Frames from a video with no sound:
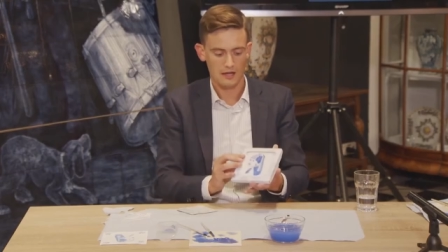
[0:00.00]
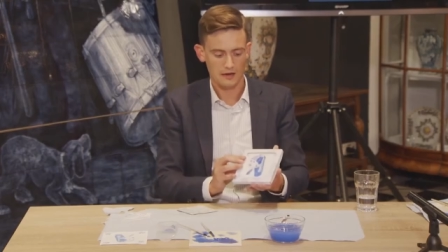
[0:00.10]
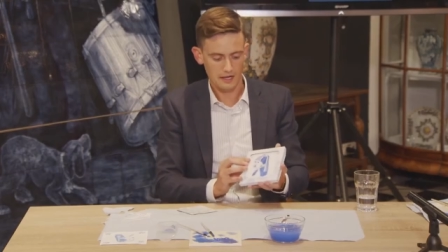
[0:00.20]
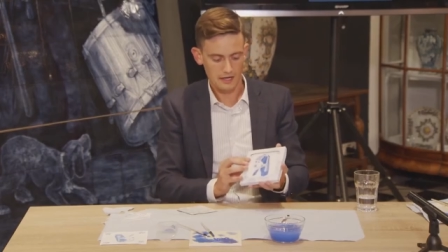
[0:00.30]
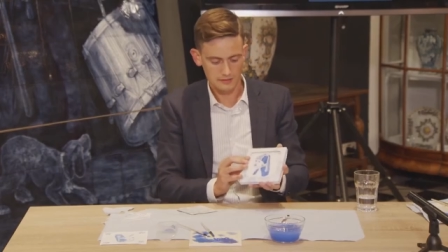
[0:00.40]

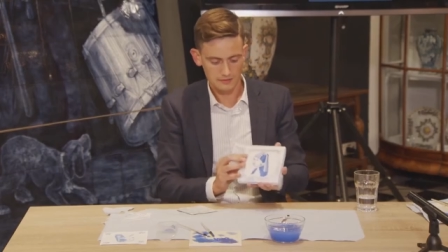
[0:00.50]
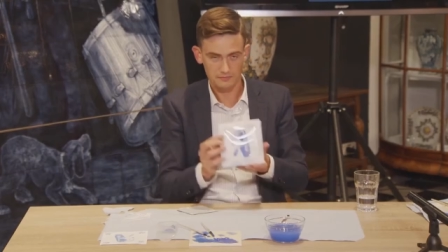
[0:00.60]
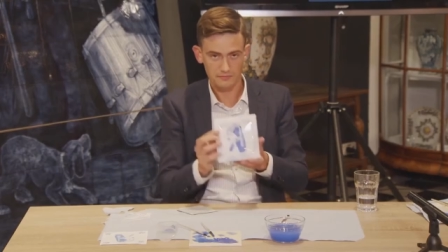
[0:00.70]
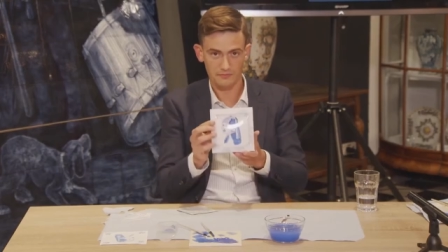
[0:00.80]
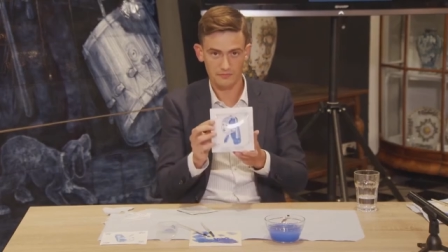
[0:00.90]

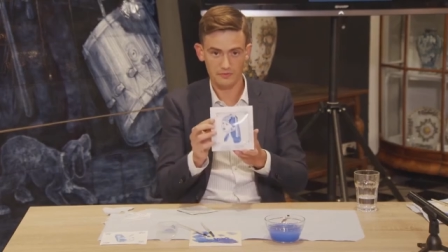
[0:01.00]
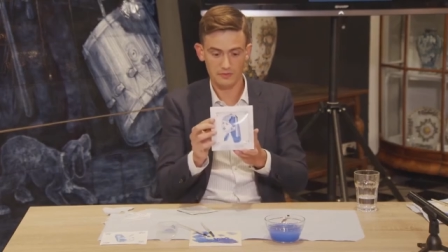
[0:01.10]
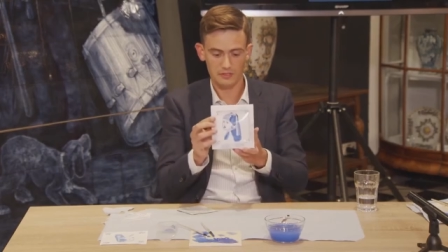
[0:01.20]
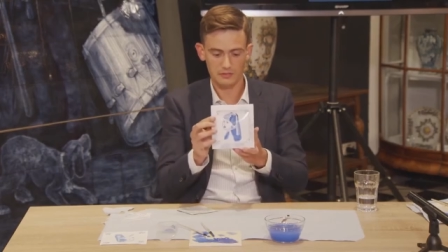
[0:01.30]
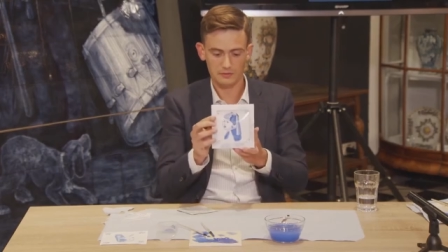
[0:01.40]
Now,
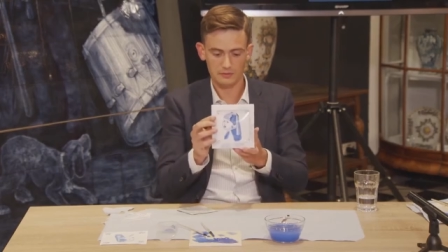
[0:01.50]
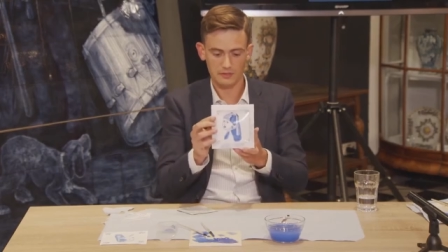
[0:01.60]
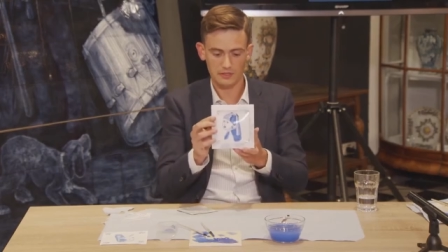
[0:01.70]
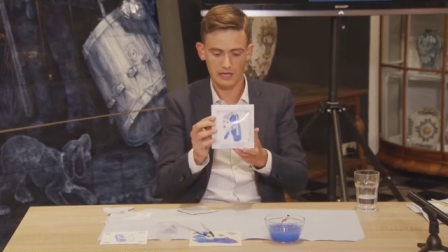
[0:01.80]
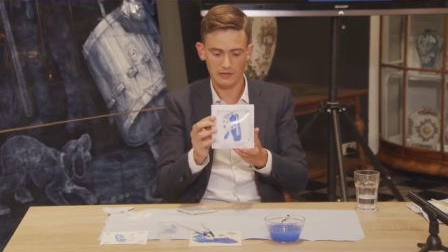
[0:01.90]
you
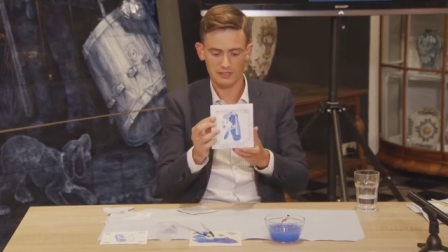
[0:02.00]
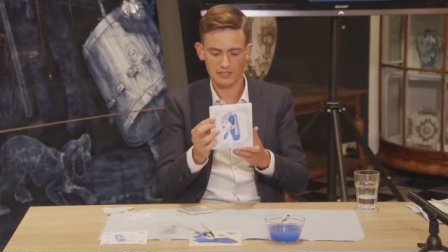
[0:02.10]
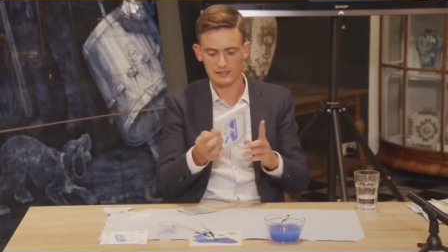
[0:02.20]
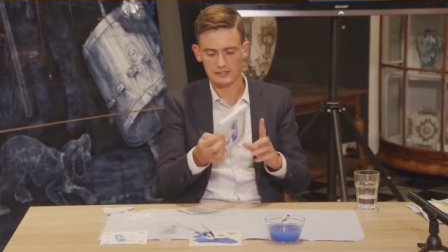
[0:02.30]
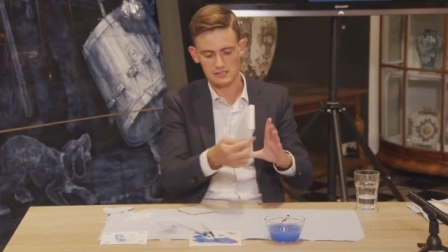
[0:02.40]
will have it
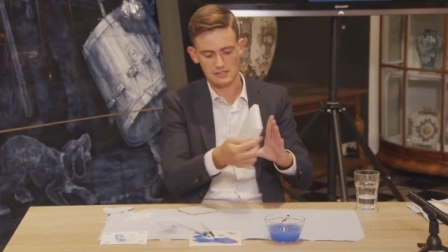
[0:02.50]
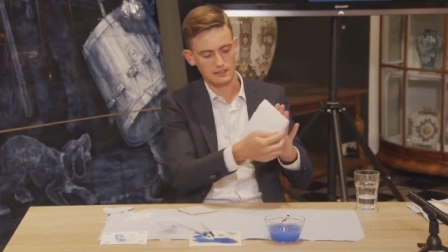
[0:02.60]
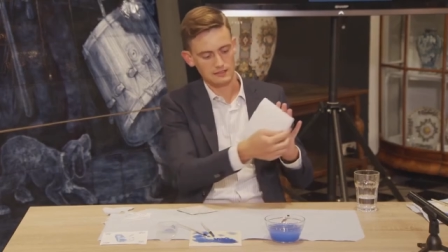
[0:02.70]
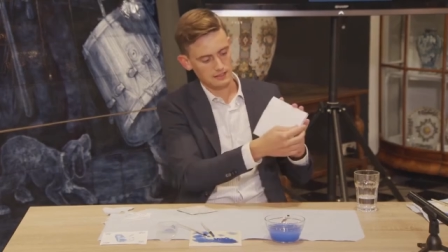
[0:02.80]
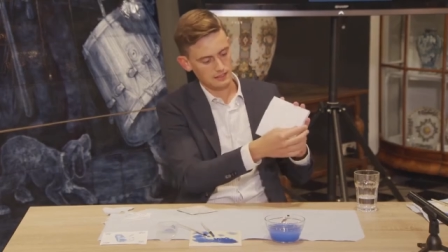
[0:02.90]
like this
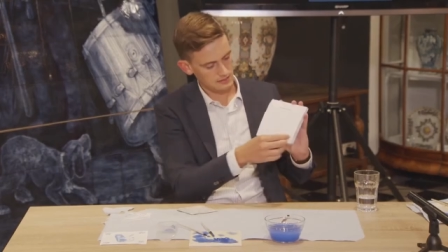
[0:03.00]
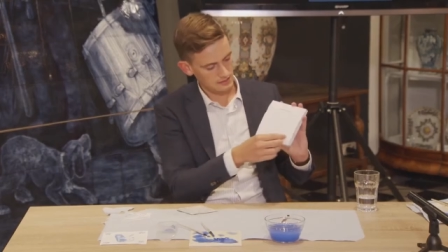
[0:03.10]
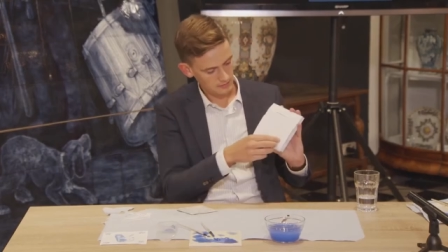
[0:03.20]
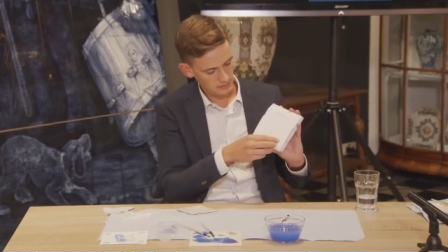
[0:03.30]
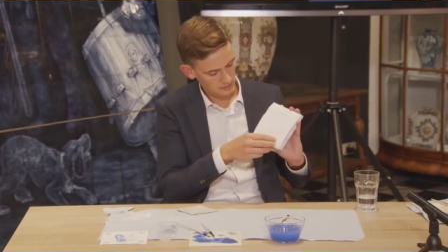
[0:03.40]
and the nice
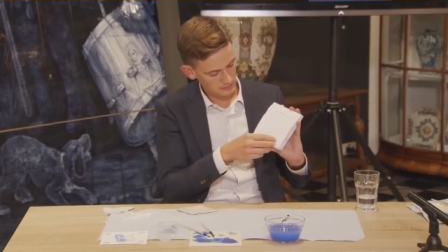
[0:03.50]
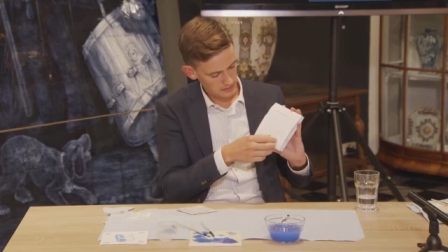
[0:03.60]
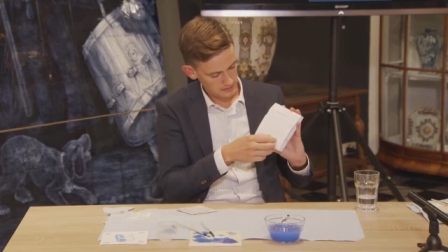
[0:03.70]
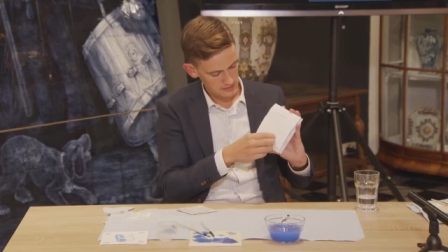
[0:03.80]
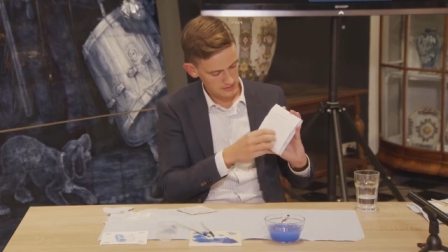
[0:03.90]
thing about the
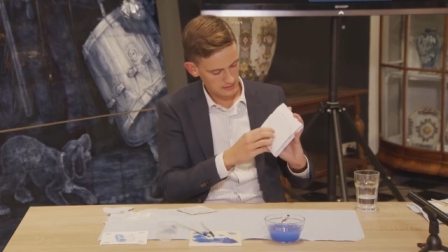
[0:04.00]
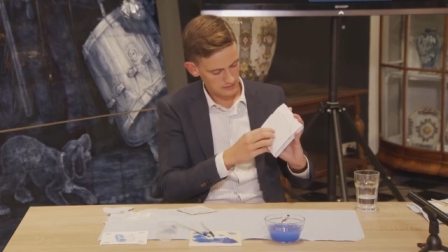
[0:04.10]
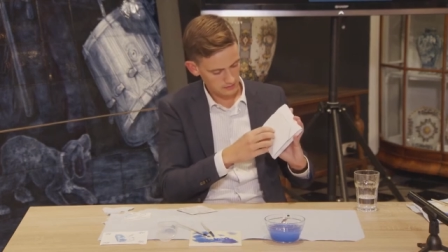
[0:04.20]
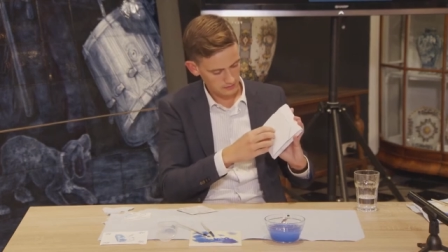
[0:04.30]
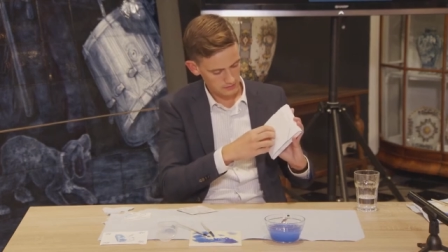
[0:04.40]
box is that
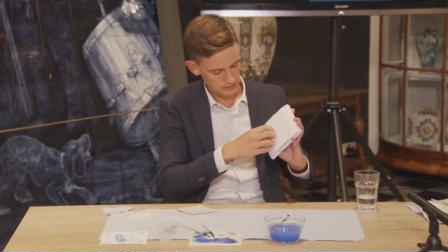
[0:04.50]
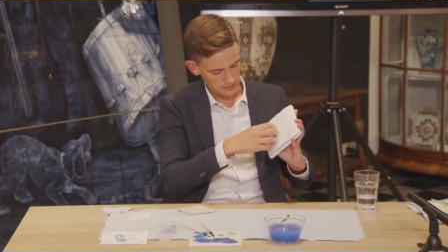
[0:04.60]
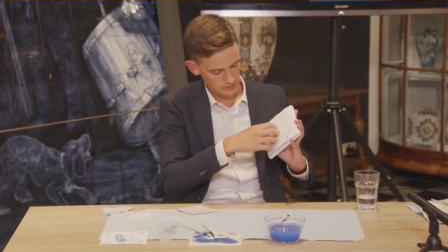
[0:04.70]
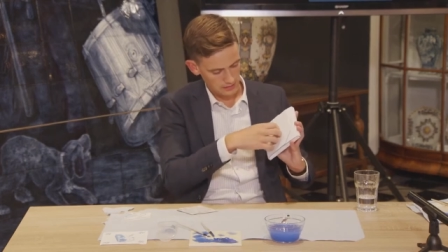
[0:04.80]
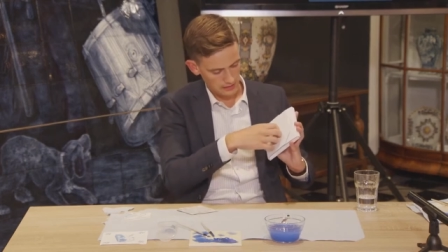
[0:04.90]
it's
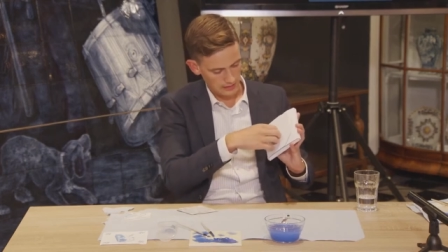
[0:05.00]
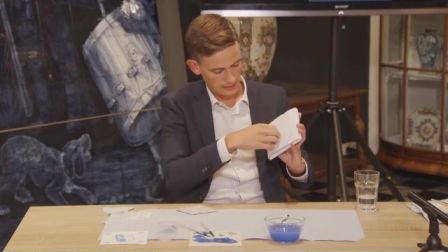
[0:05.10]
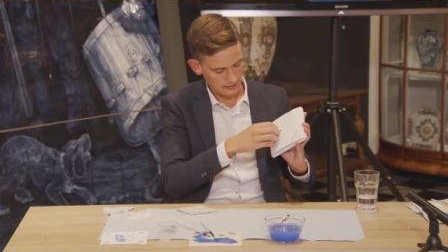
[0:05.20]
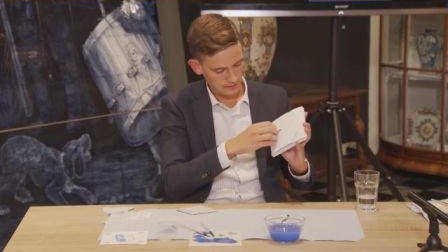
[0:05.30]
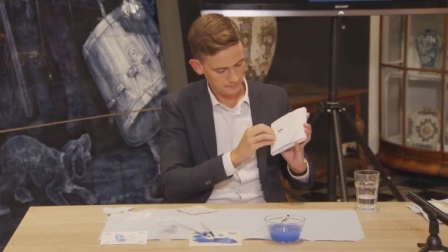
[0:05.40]
also
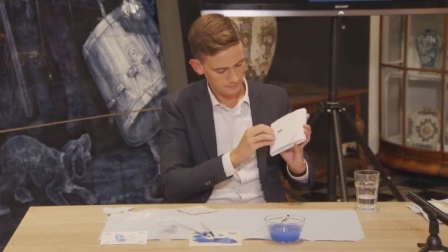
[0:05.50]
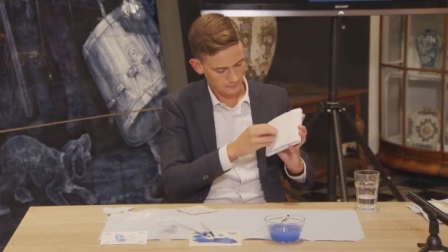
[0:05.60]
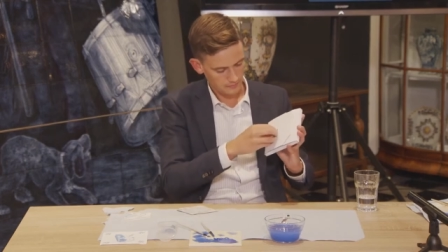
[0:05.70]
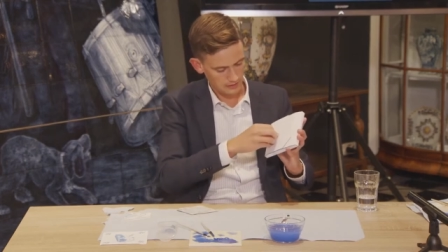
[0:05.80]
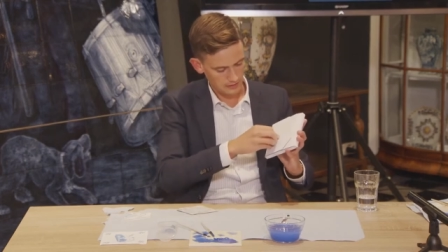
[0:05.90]
um,
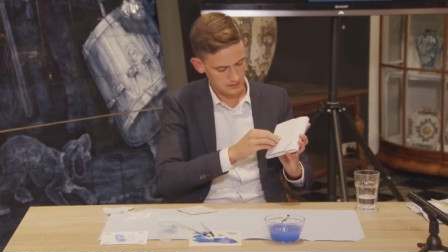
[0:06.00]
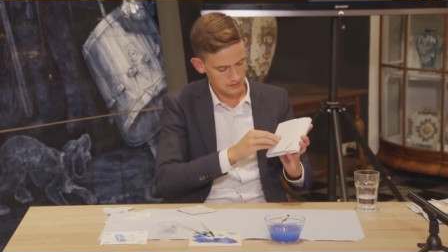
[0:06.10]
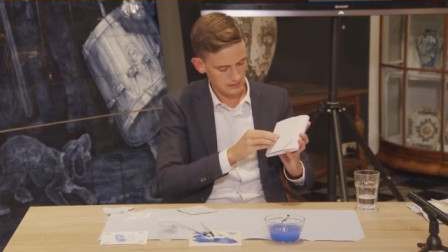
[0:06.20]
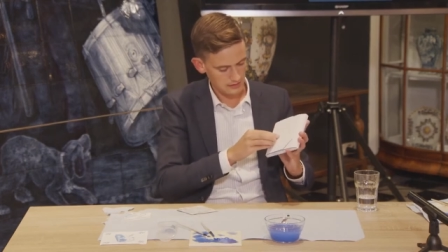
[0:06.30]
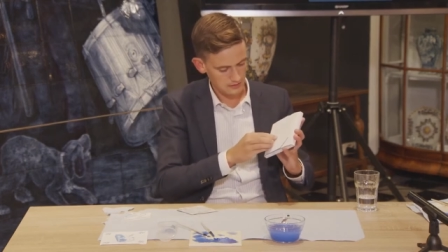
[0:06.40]
a
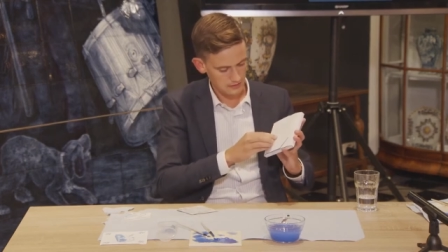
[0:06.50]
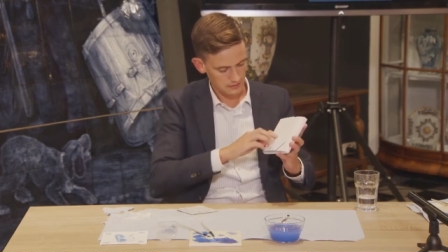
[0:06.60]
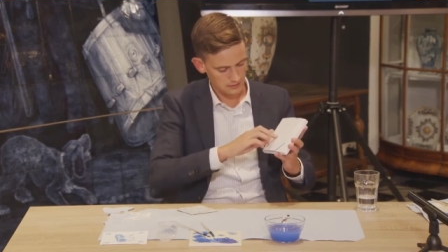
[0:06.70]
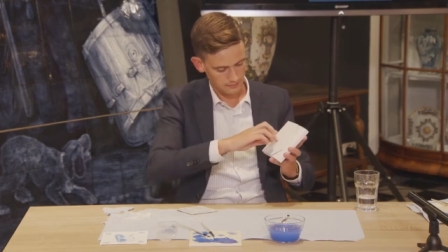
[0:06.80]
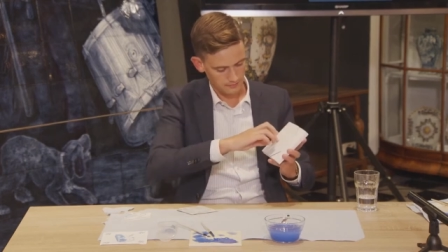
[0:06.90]
standard.